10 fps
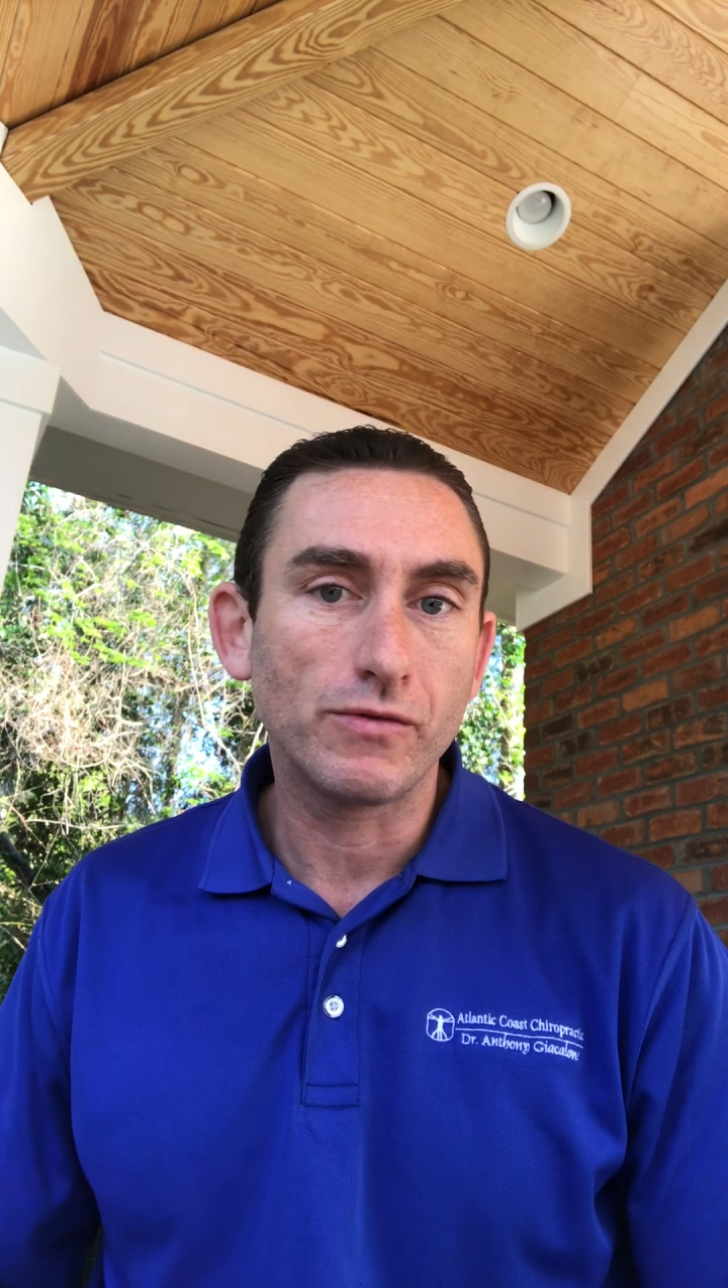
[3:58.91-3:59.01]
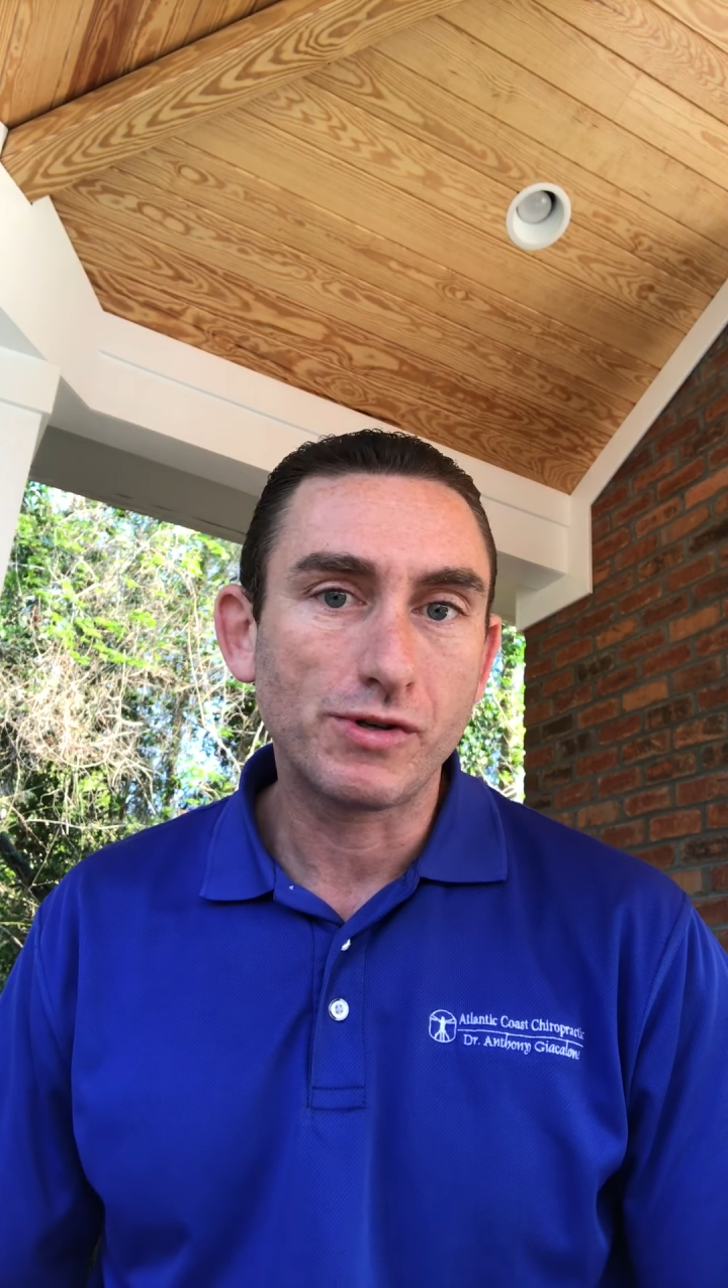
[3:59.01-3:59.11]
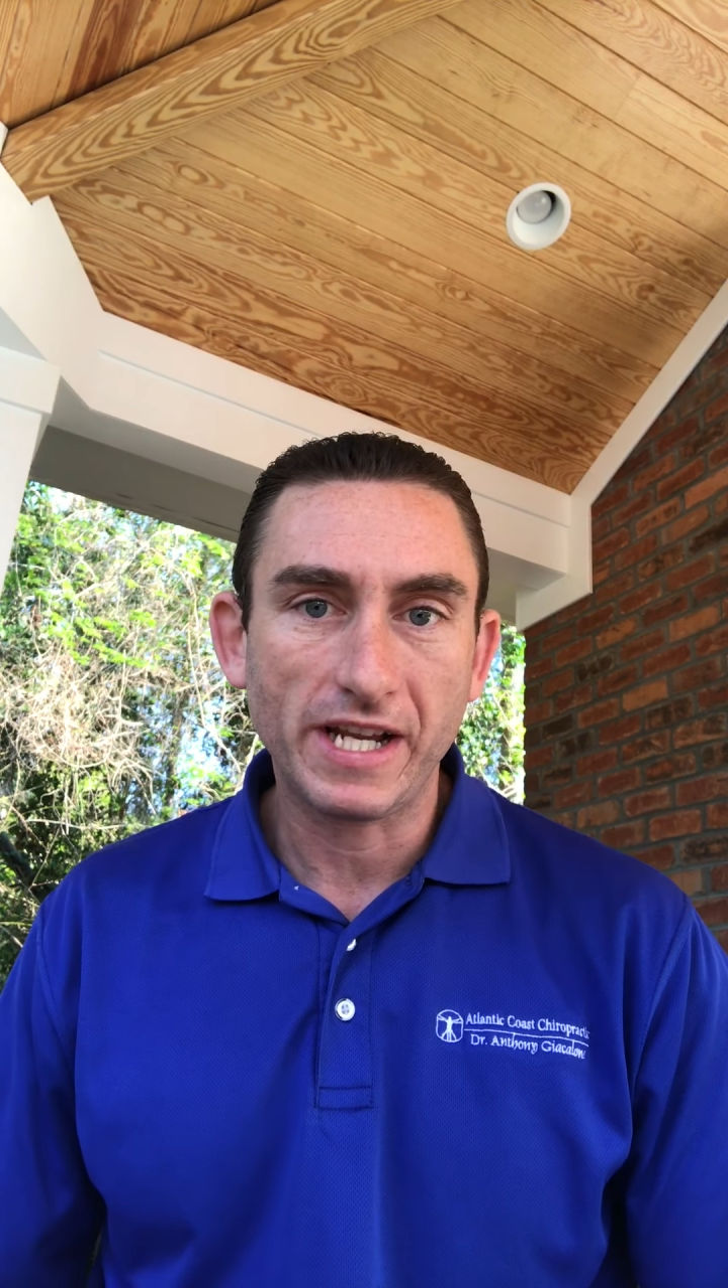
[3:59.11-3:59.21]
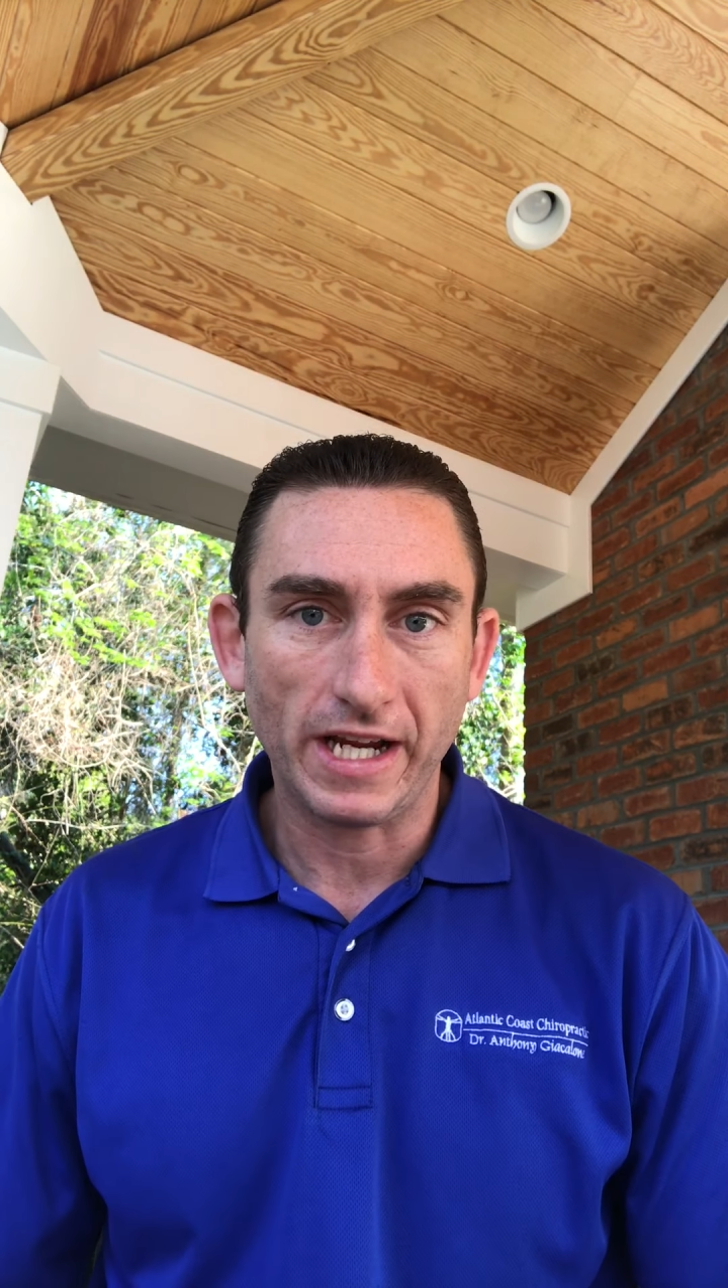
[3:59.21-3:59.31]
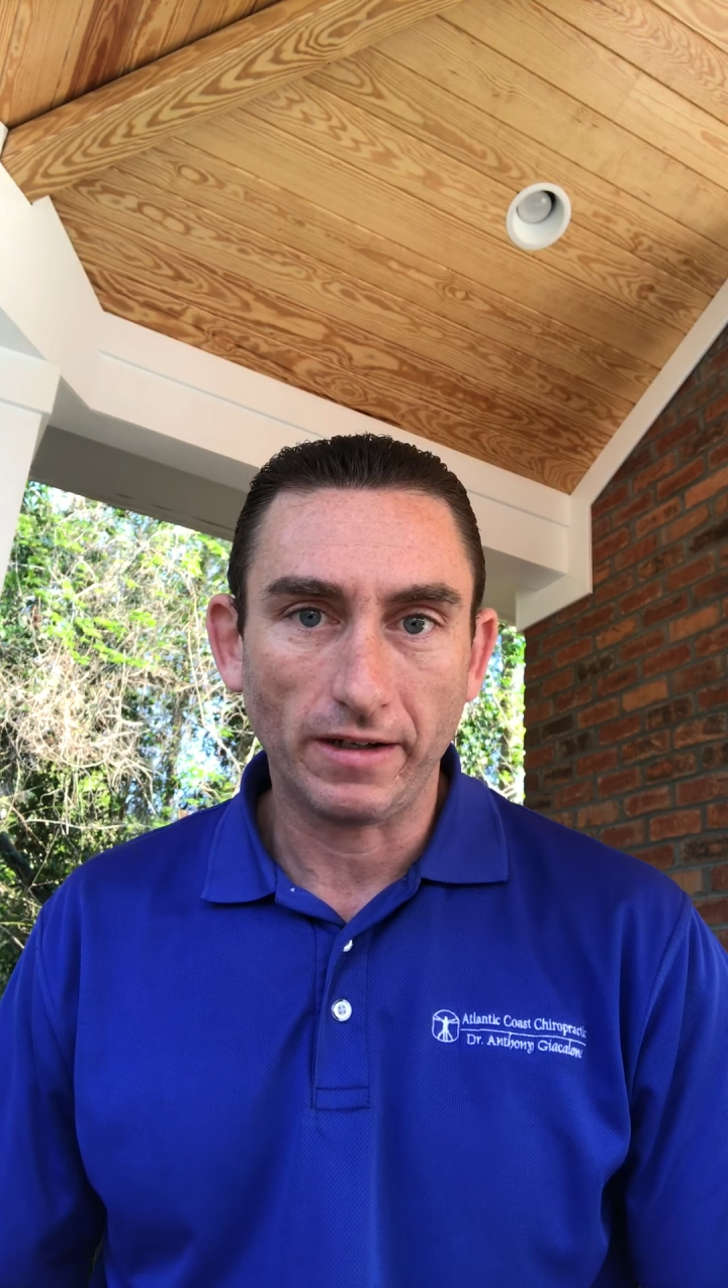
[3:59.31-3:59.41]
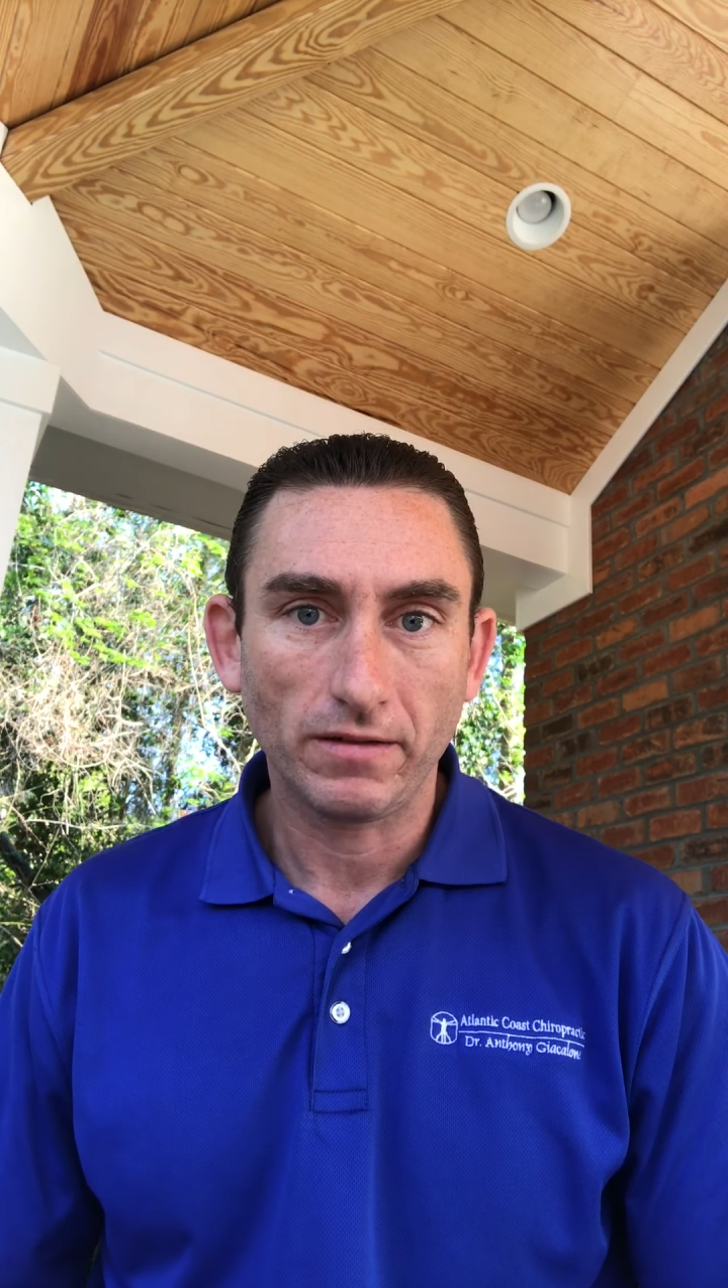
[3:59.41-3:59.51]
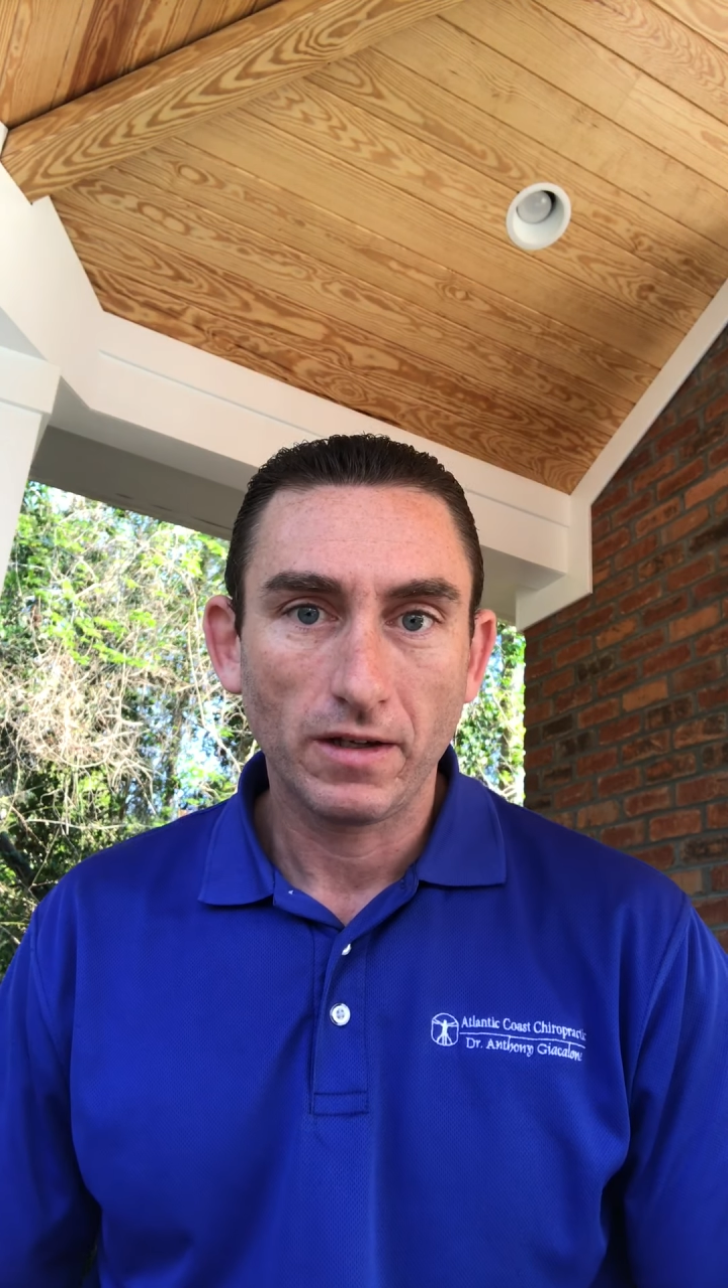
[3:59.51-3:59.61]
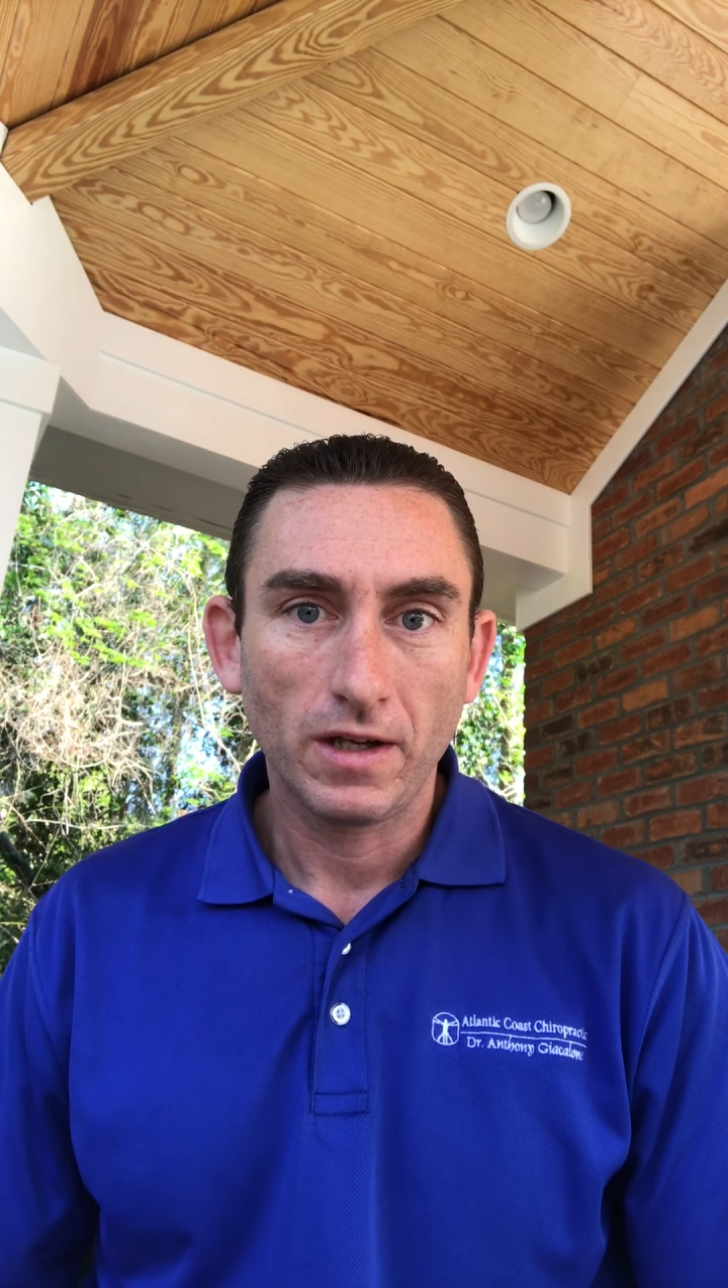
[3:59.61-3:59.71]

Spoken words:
routine.